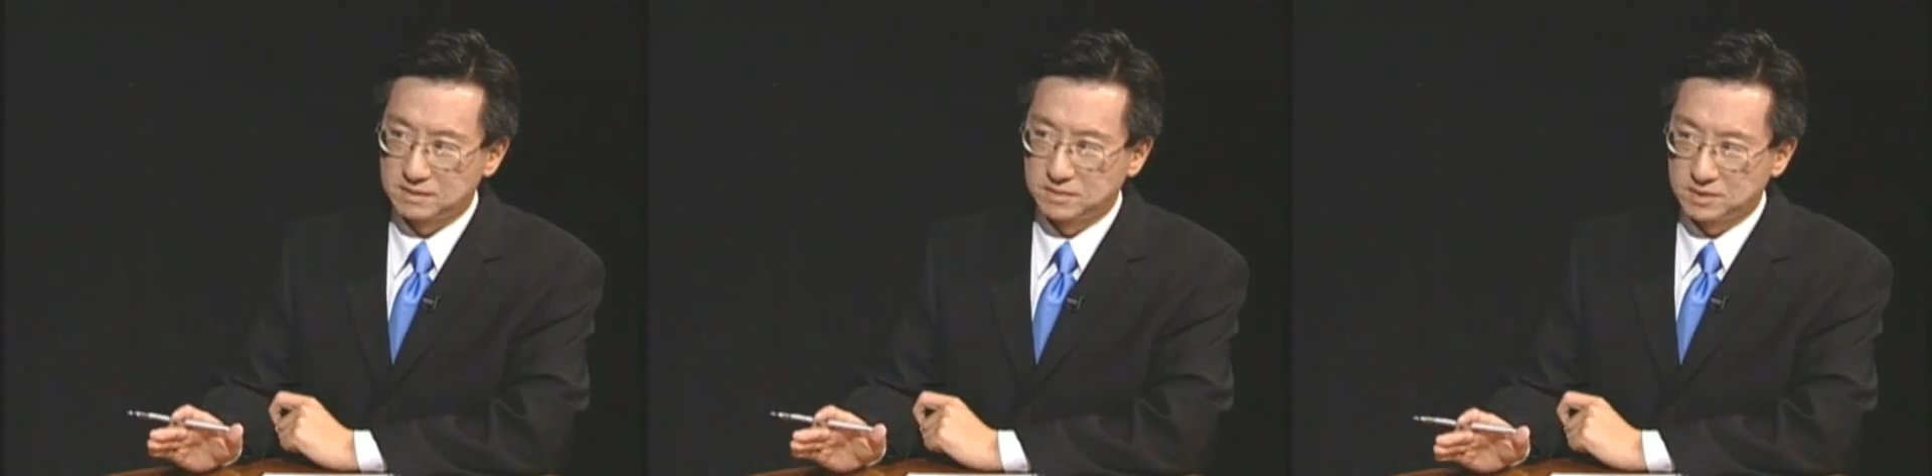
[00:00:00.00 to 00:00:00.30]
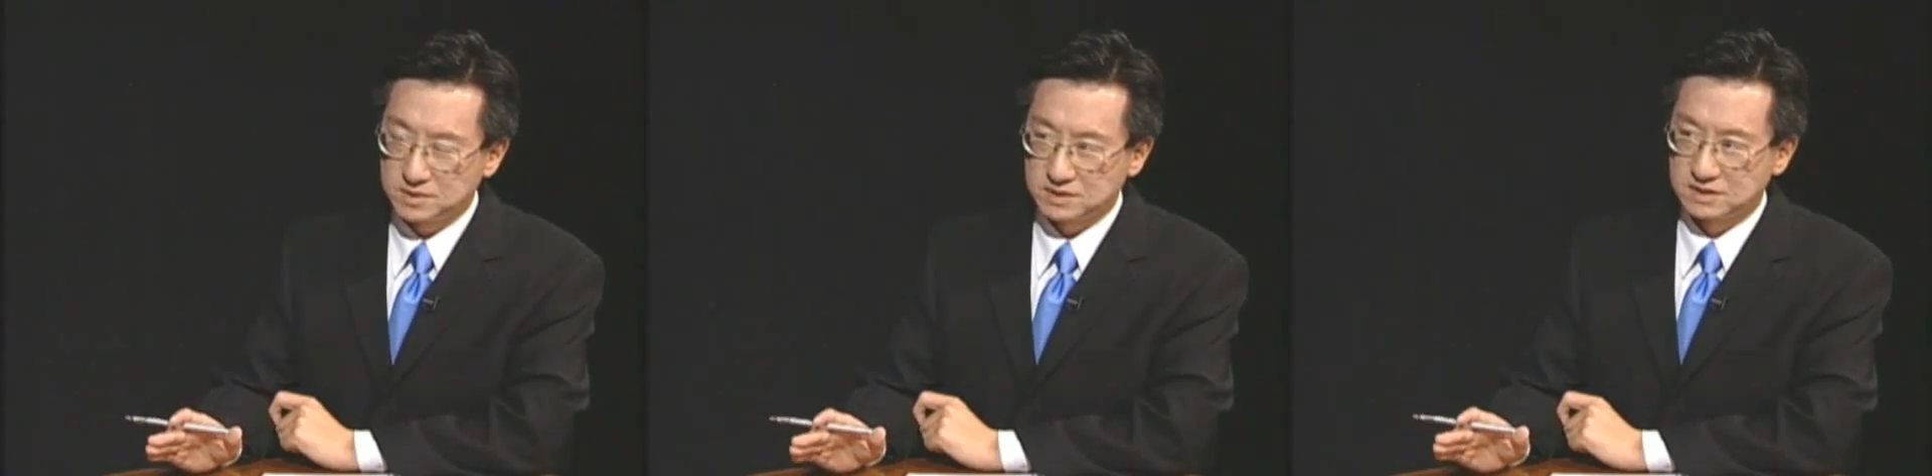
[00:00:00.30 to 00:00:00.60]
the
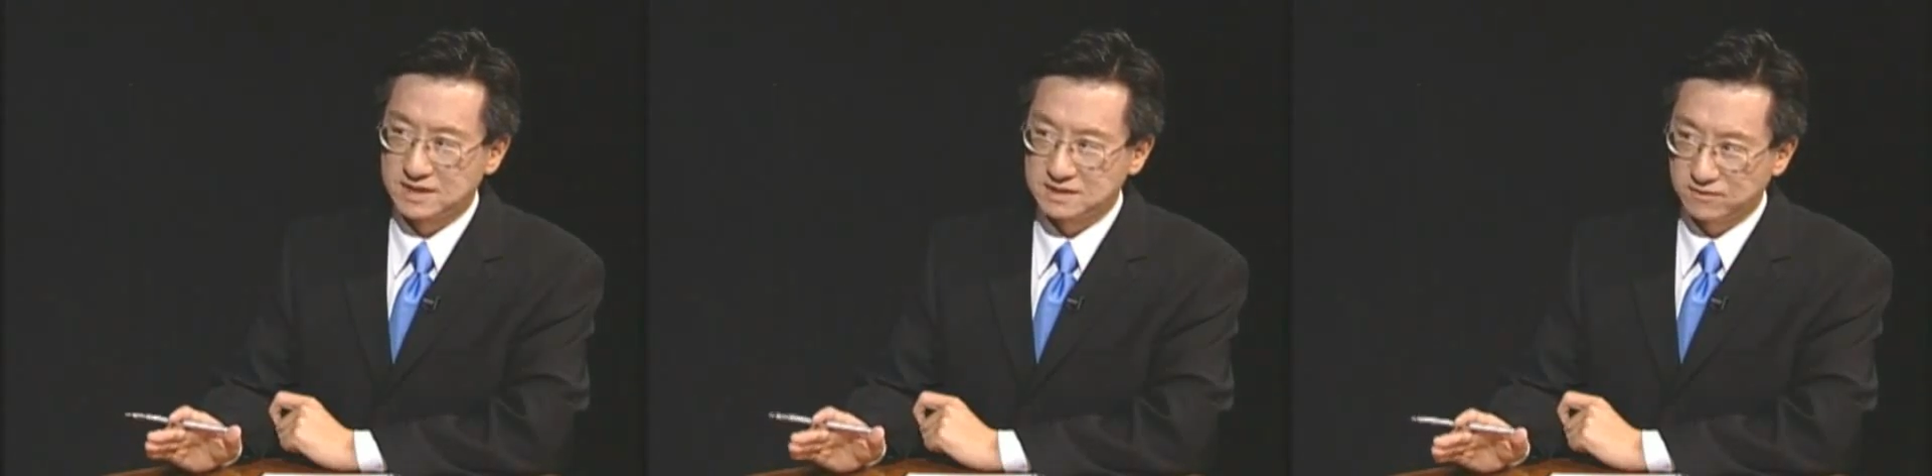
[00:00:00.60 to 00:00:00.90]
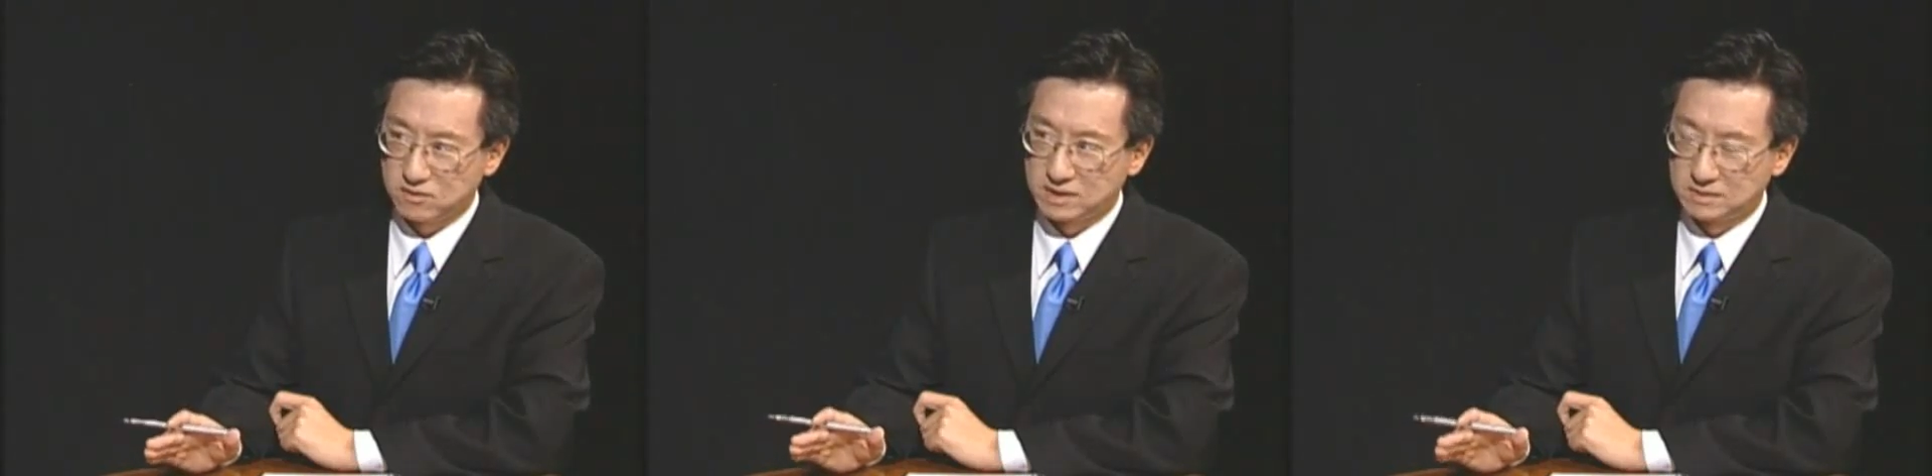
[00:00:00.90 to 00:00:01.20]
most
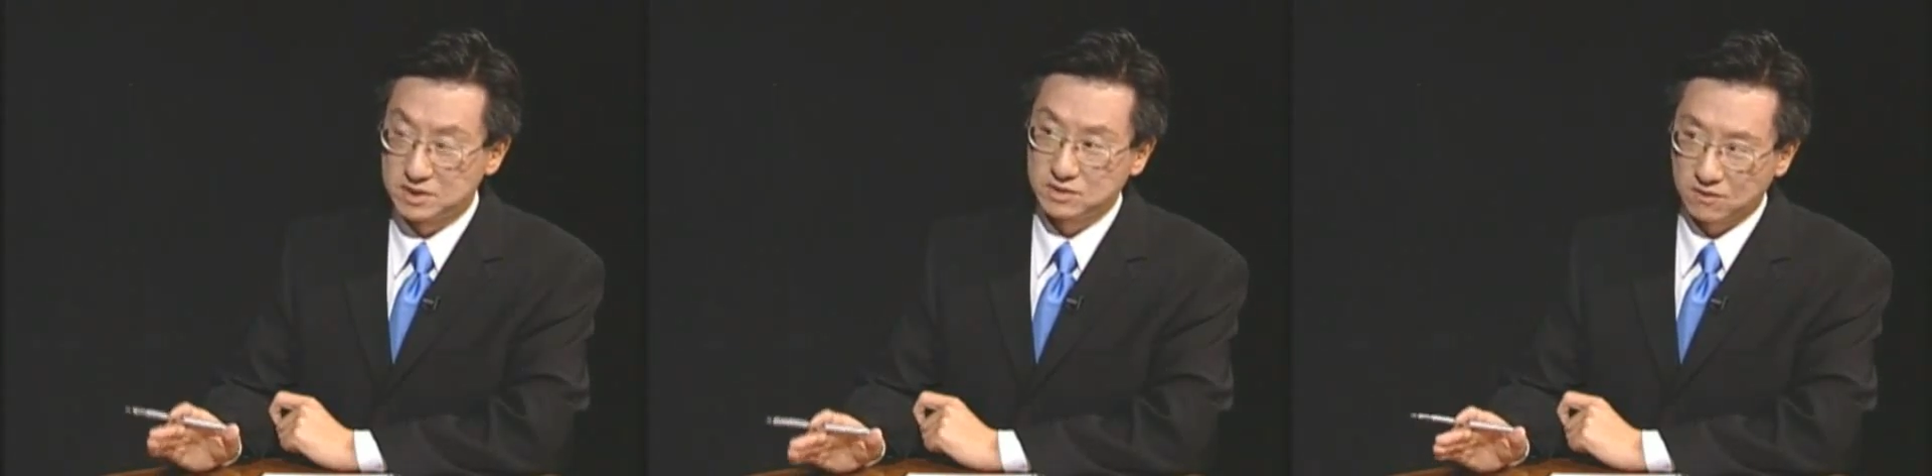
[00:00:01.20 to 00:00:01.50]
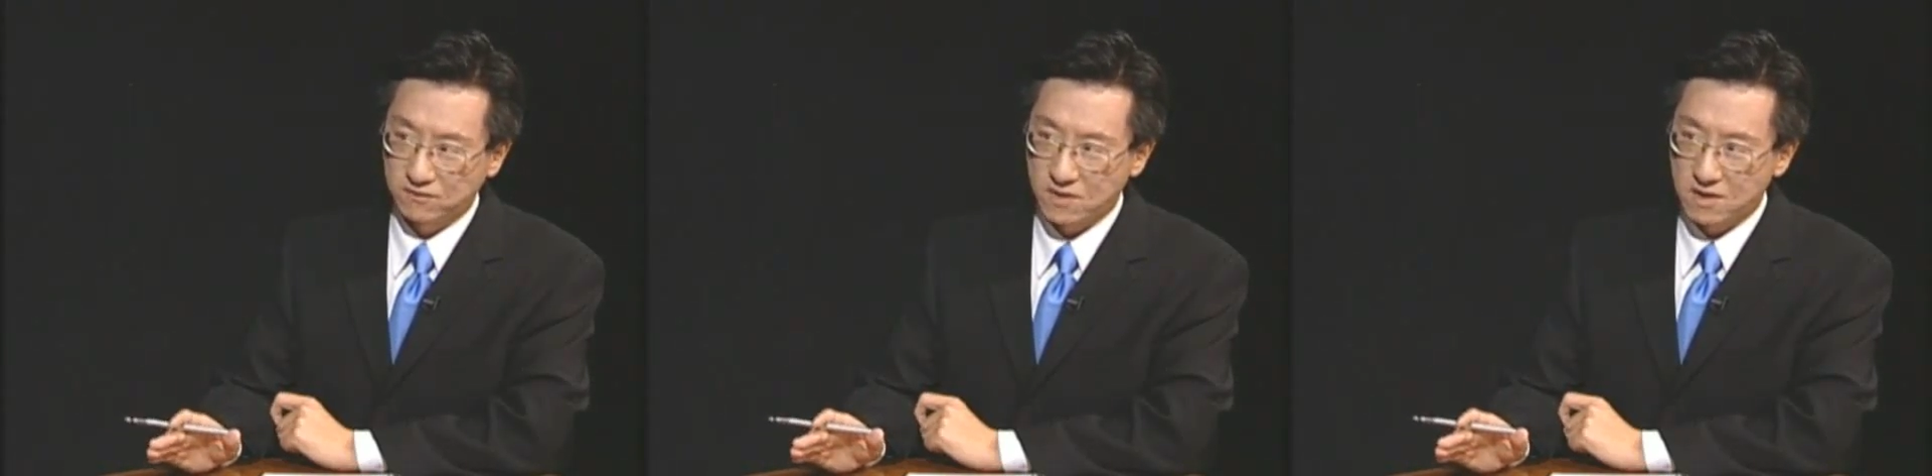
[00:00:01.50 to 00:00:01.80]
successful, and
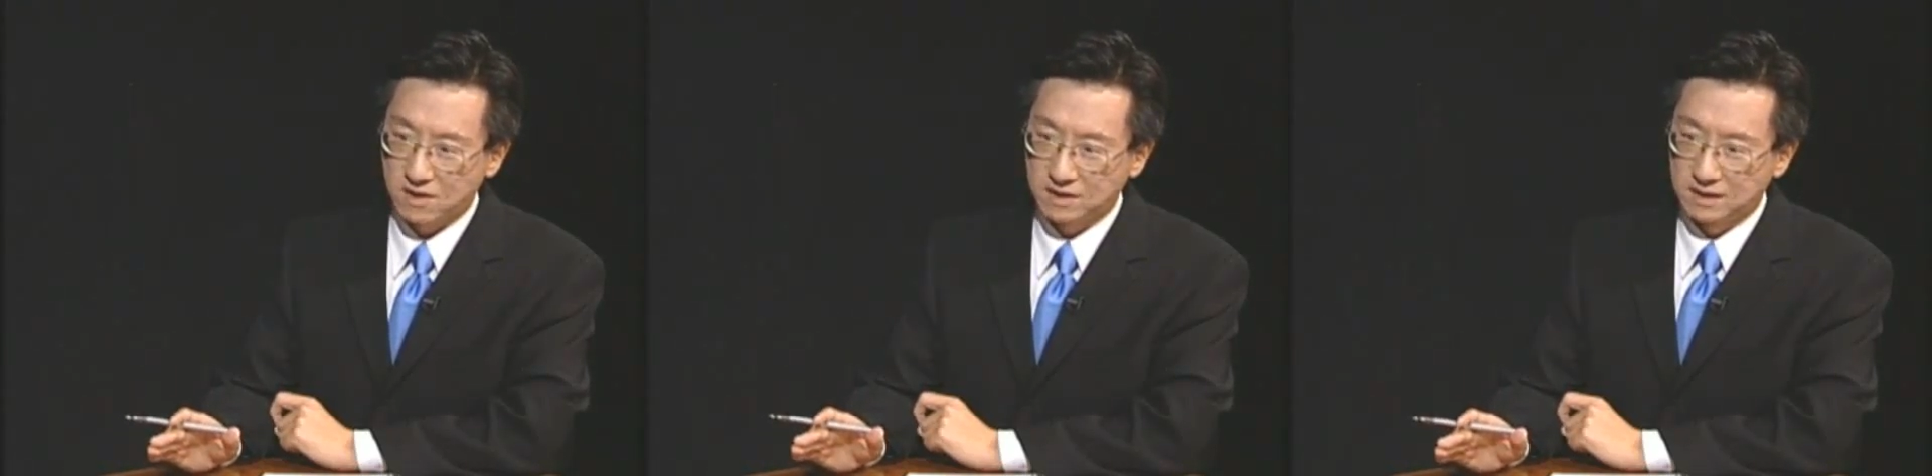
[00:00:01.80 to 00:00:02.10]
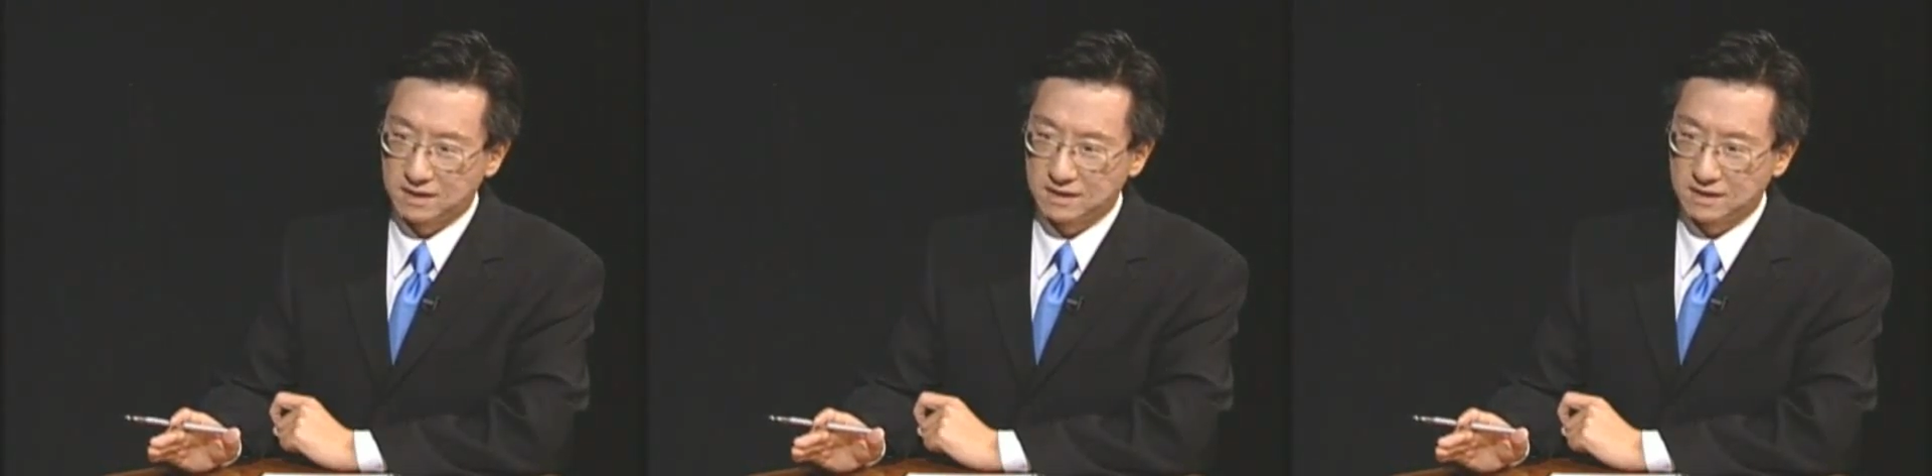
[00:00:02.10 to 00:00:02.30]
so far,